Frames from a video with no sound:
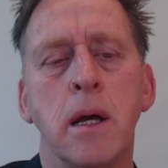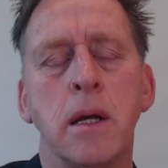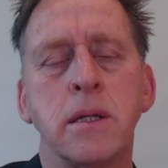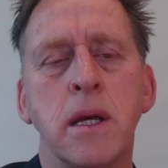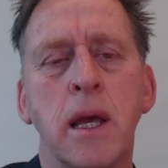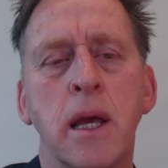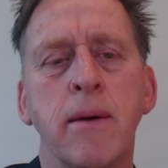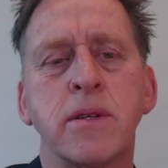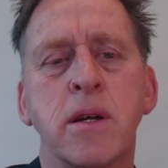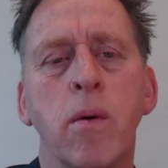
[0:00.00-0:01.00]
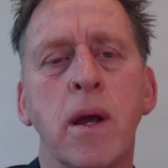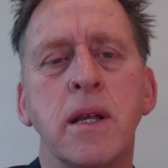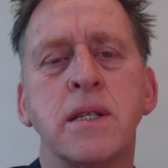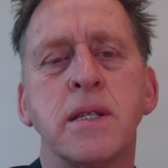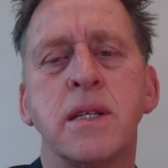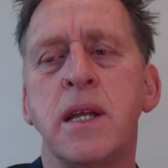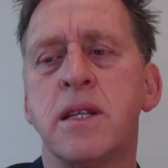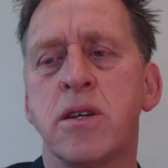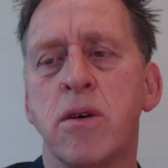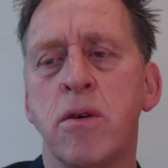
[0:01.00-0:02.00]
So here comes queen
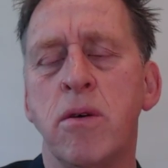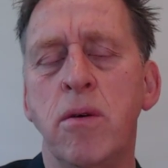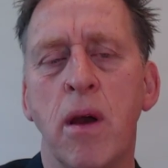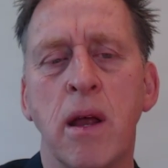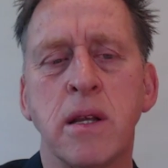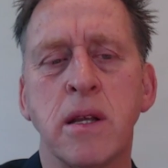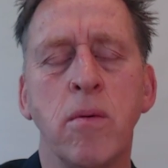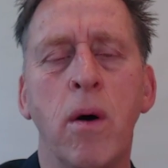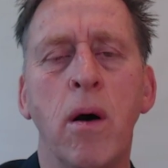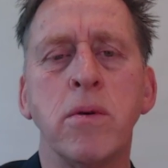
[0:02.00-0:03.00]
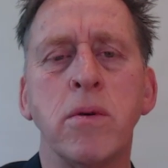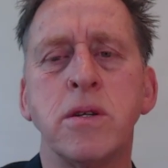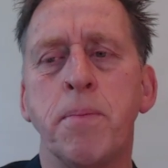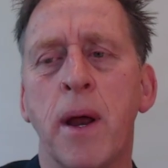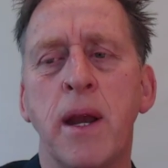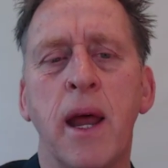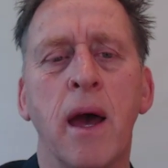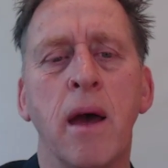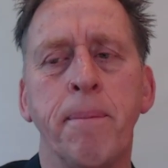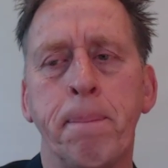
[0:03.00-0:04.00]
c2, and so what would you play
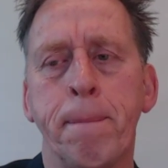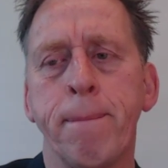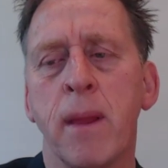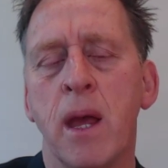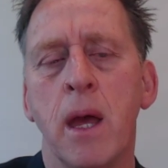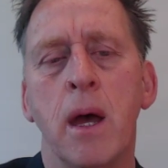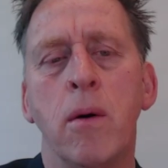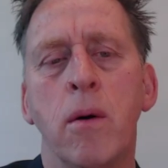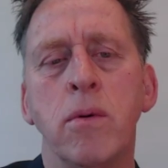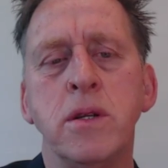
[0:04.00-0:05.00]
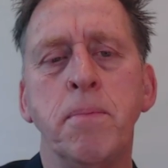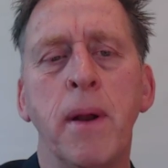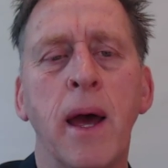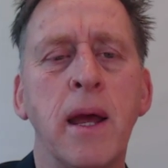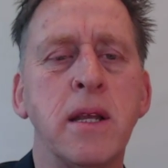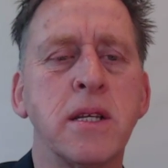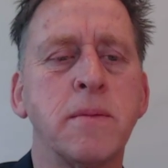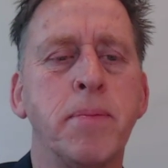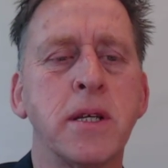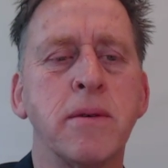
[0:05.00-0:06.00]
now? Would you play
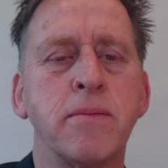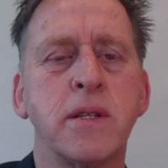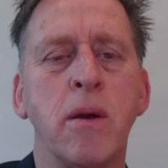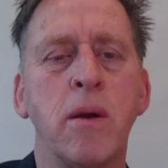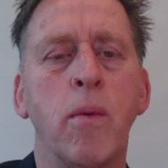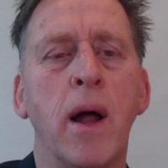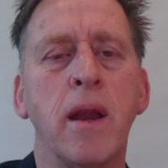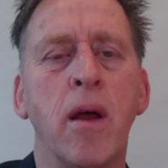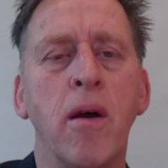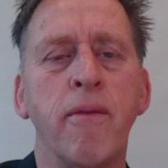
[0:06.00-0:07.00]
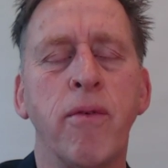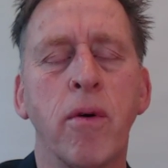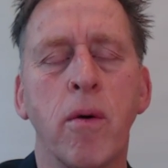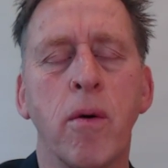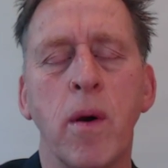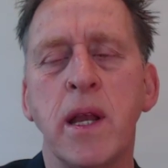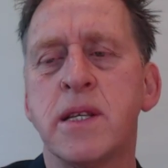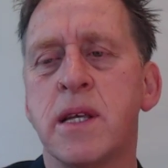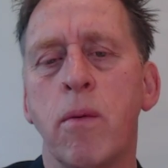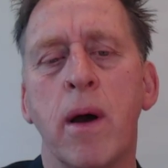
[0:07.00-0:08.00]
just bishop c1 and hope for queen
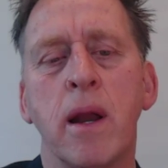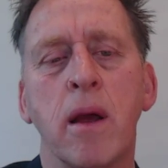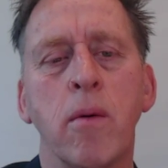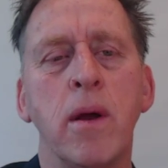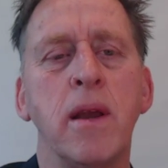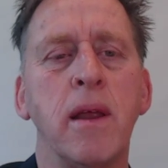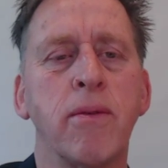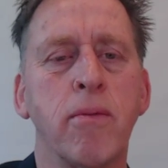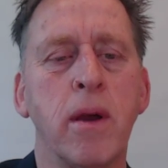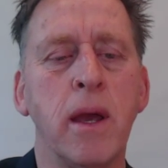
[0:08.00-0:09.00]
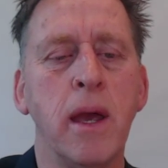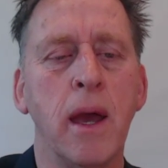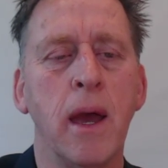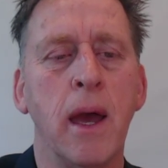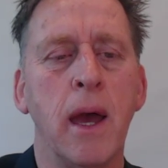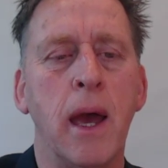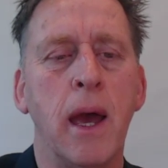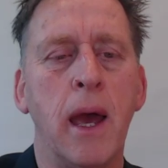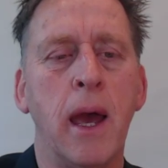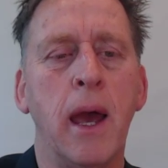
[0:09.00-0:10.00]
c1 and queen d3
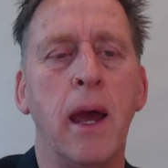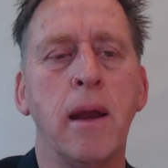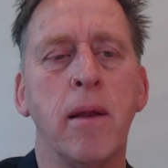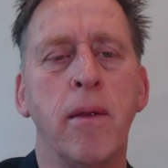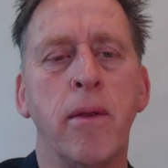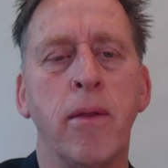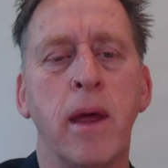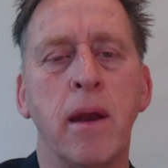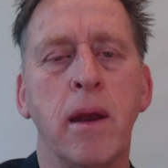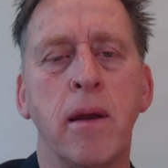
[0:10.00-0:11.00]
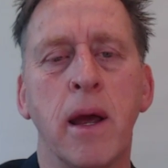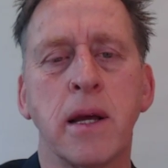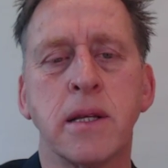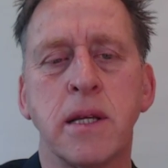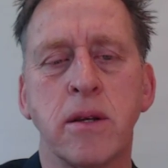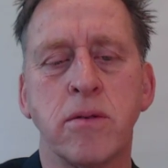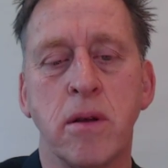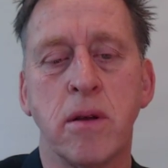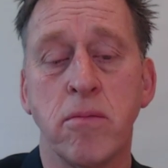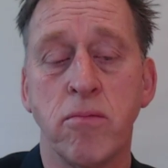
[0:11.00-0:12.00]
and then etc.?
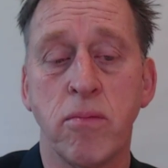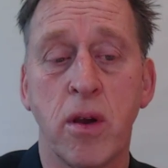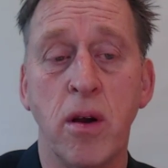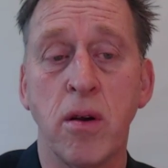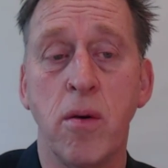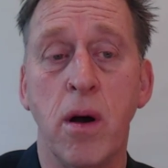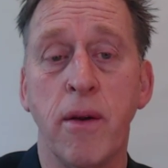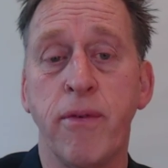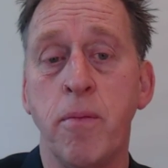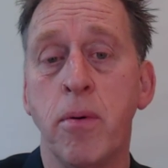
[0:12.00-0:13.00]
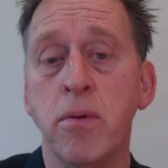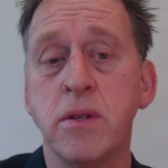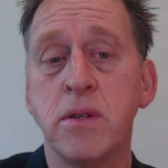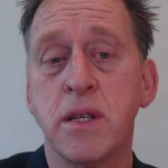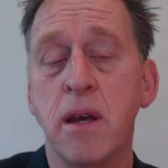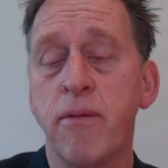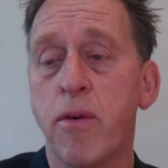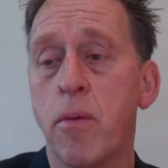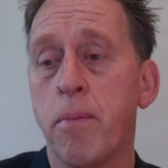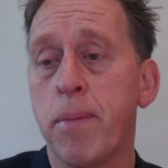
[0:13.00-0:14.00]
Got quite a few pawns there
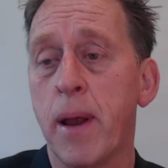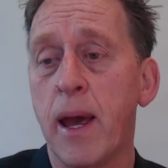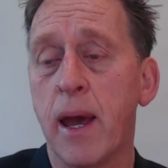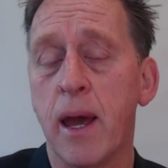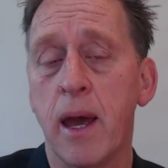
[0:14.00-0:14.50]
for black.